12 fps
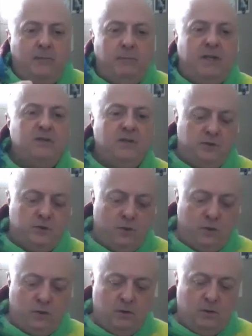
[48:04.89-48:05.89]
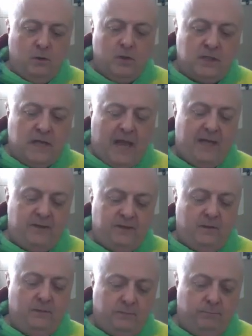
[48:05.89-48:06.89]
business owner looked at
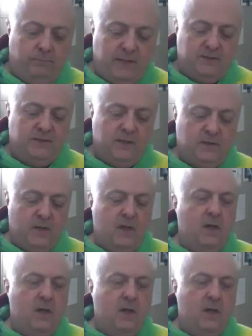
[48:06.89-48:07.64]
the business